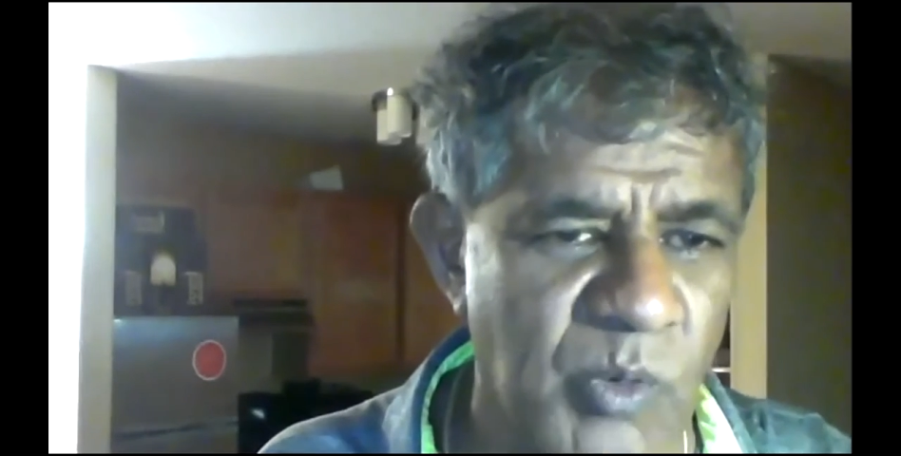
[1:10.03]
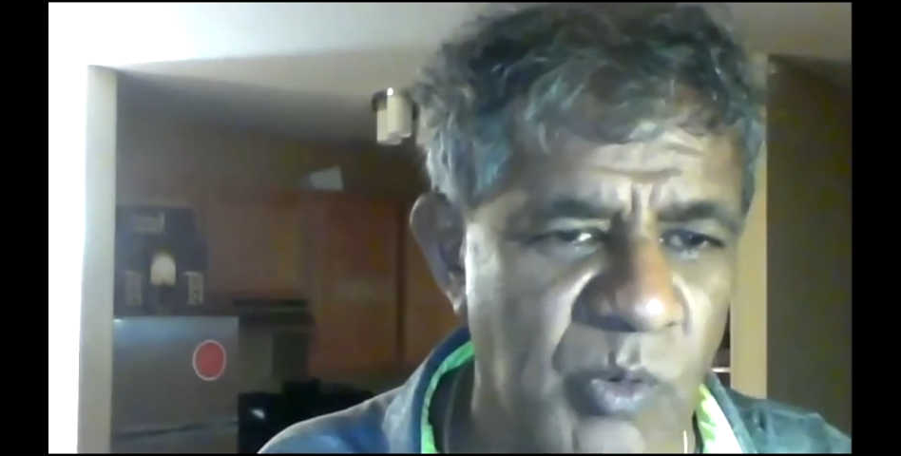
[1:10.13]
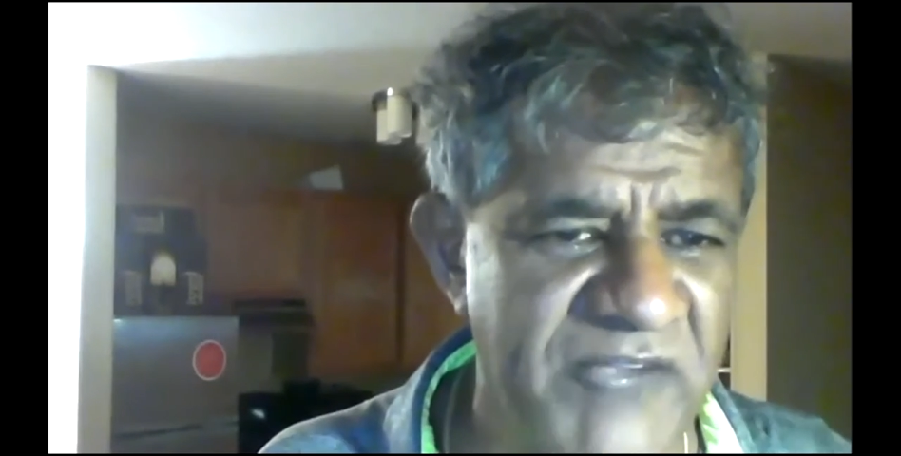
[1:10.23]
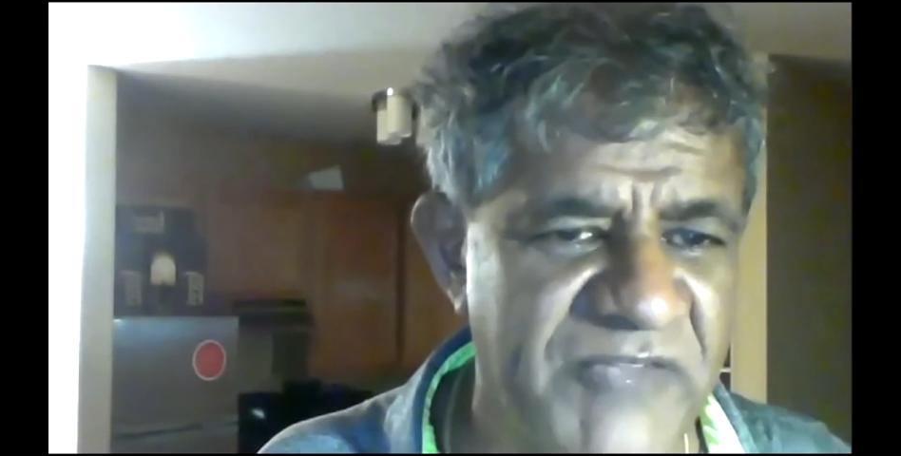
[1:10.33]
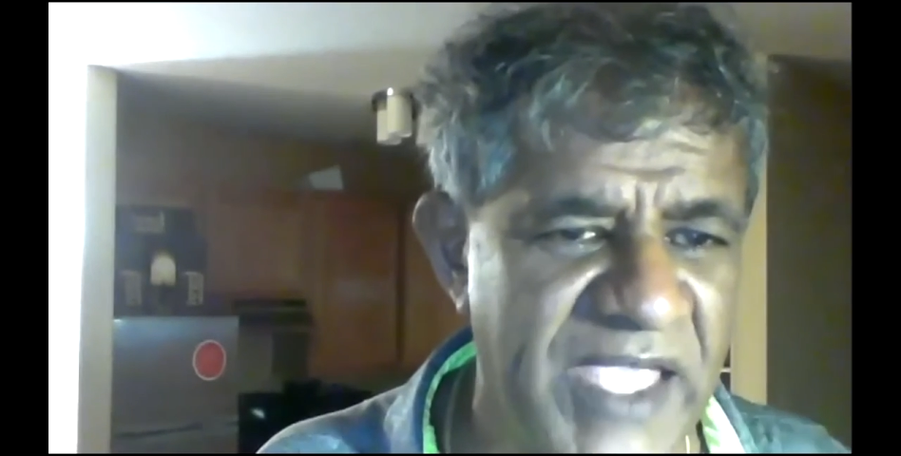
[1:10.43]

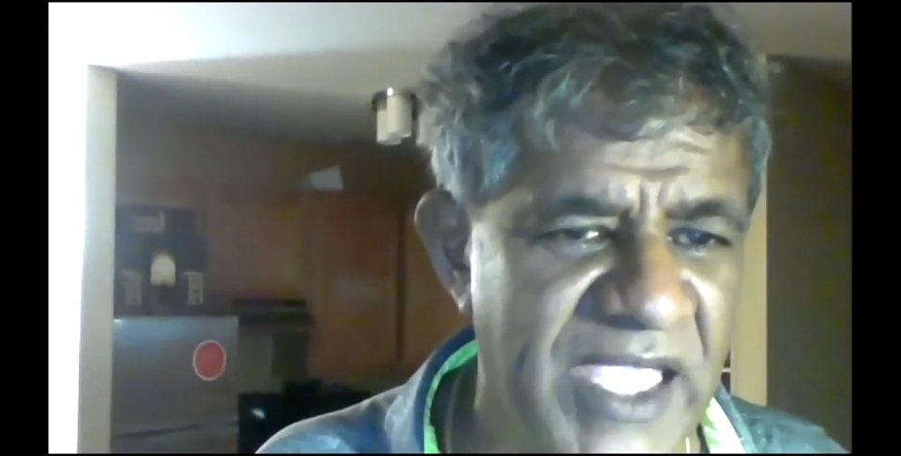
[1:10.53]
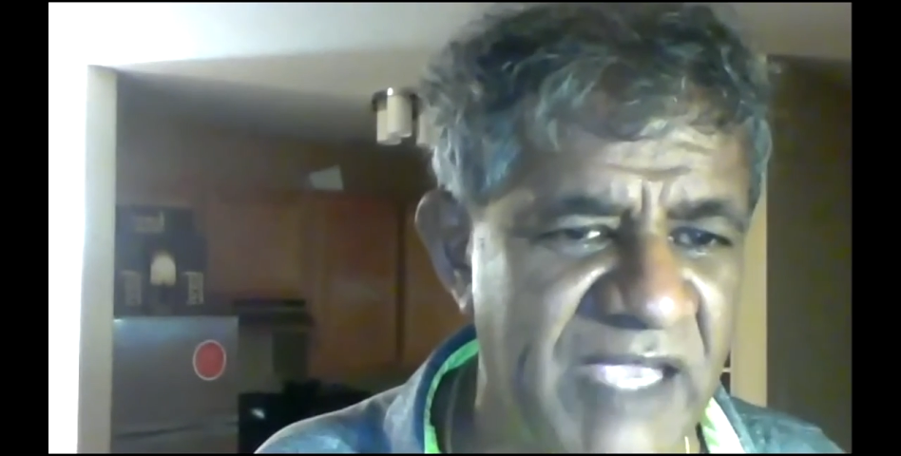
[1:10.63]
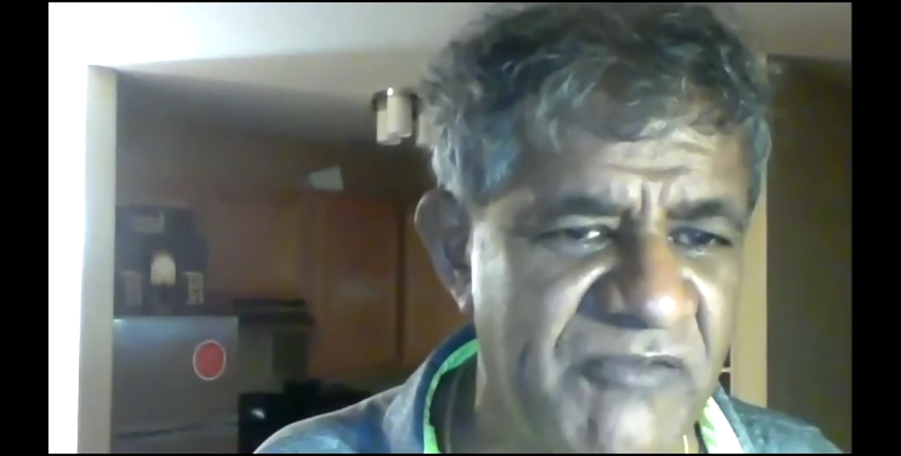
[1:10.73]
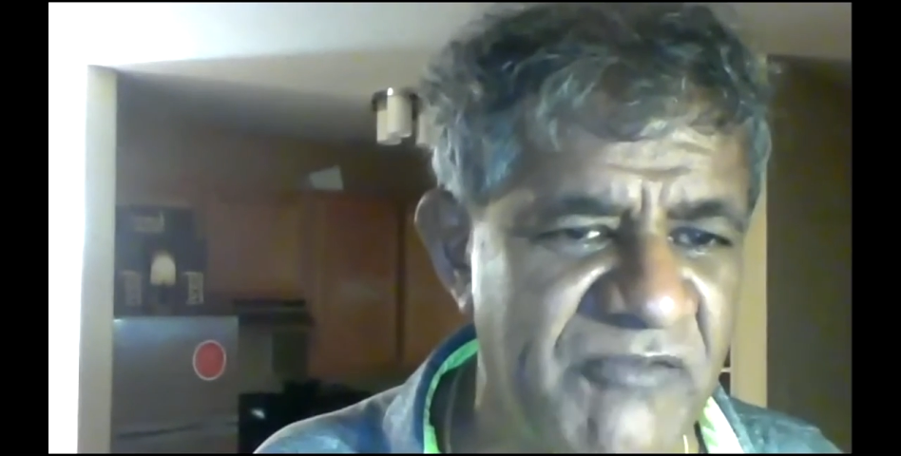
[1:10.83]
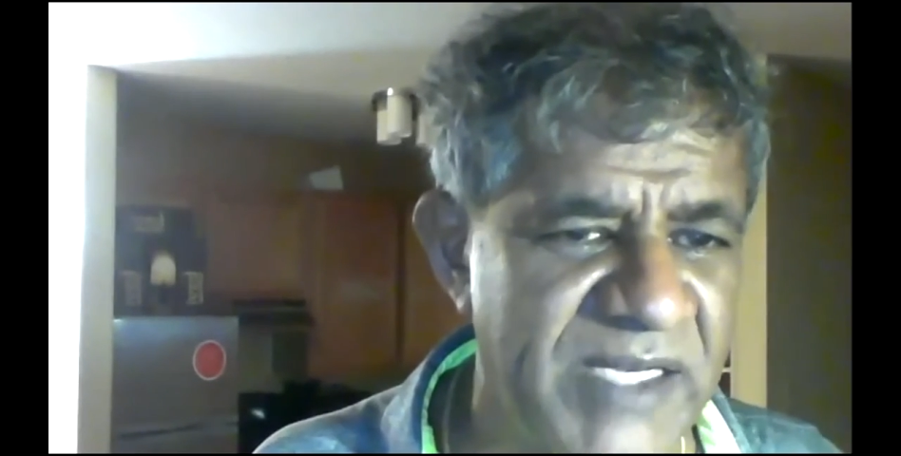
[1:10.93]
wife
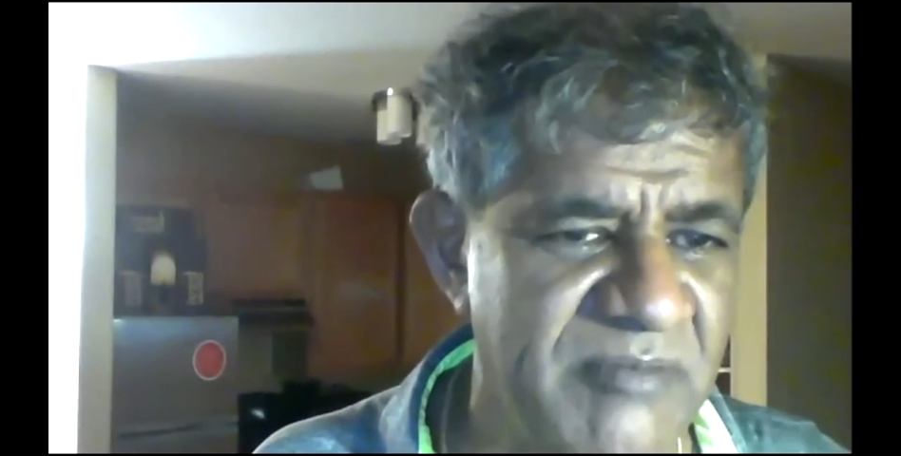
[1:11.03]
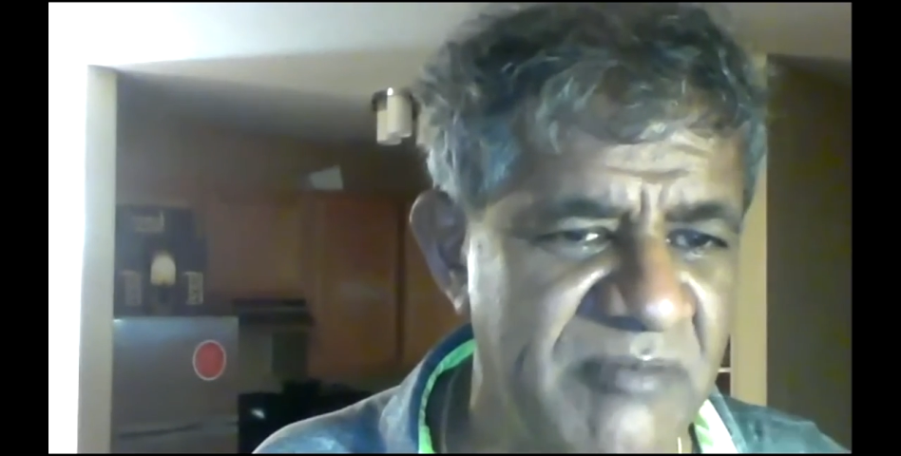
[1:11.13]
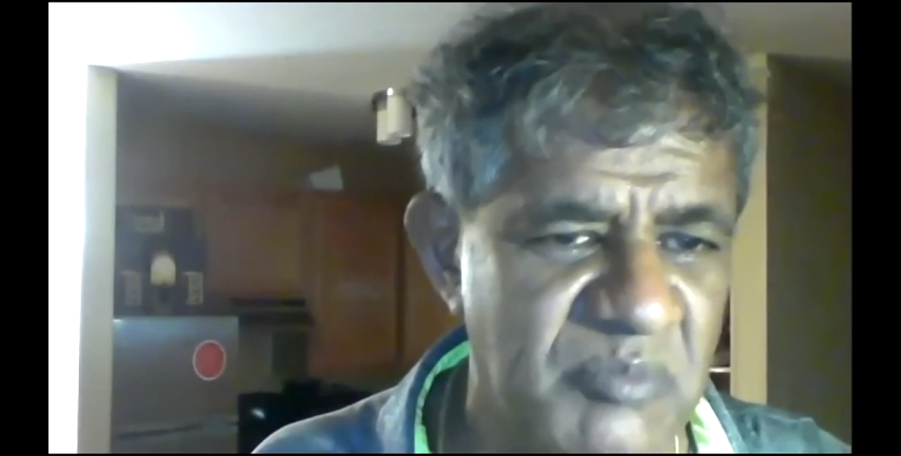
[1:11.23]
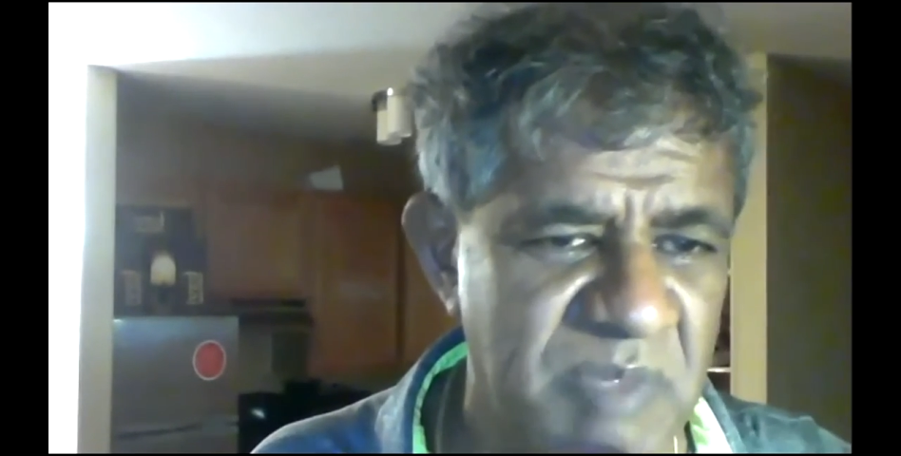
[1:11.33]
gave and